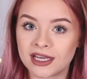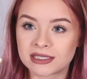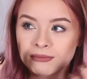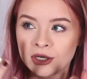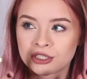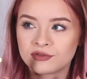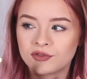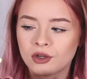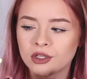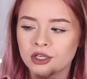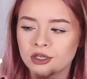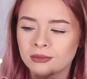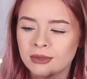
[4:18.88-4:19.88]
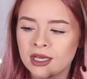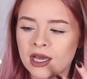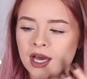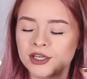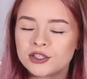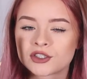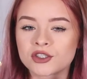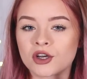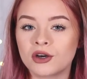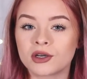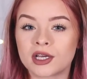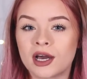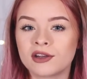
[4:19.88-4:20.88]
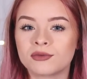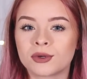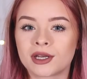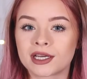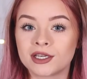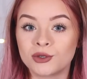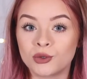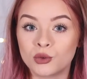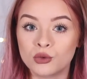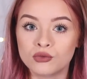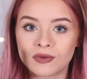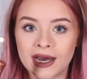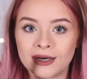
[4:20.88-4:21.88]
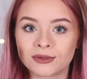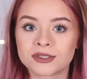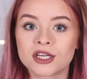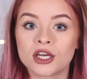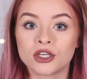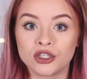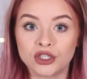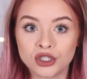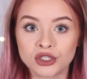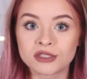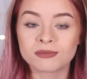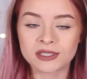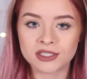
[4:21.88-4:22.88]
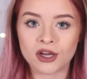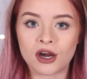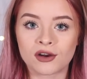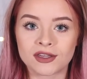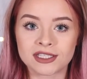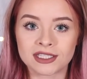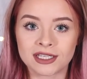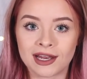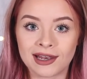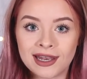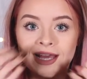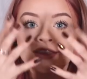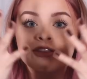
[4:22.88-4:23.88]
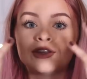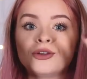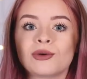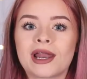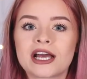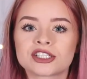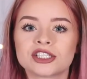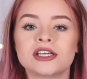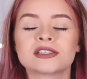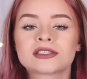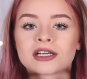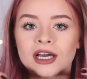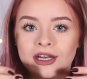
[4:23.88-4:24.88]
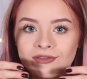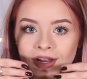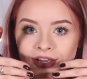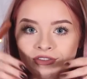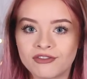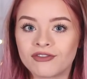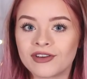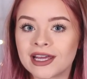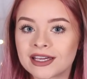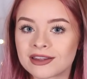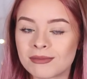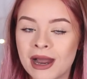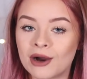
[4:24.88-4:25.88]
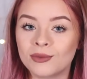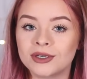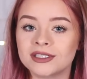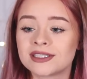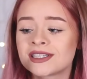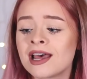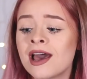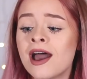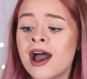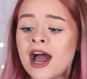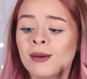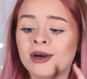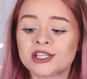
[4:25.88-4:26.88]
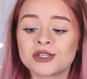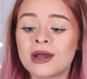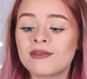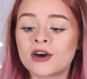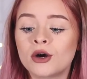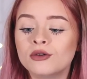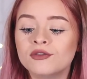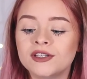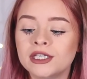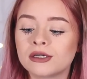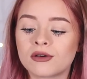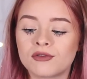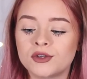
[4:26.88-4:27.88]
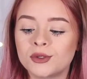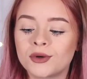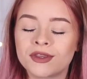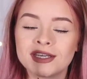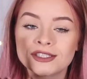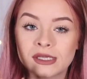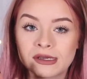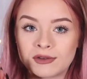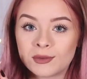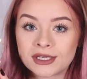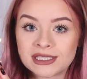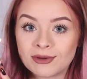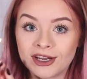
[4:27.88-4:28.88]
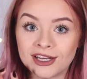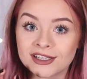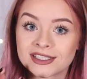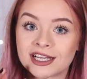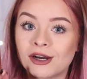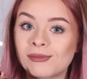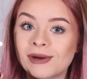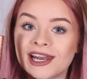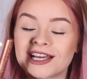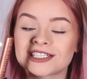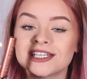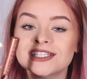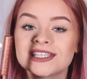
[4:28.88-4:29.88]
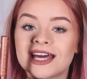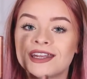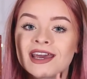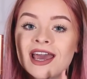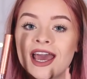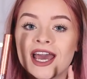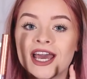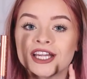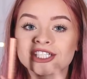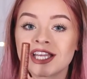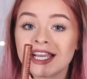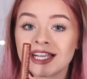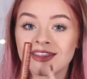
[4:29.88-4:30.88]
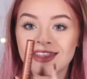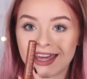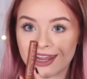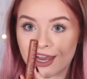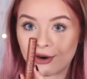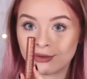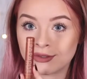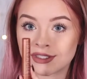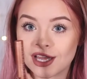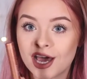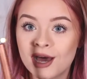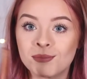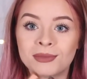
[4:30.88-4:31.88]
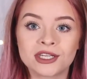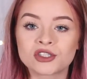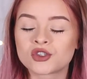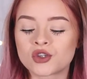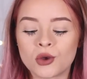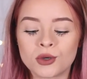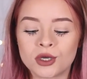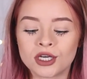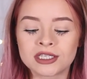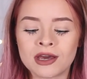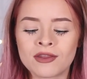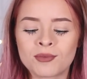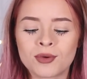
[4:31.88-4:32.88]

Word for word: as much volume and you just kind of want like an all-round good mascara that's going to lengthen your lashes and kind of like flick them outwards. Um, I do have a whole video review on this so if you want to see what it looks like on my lashes then check that out um, but it's so good and the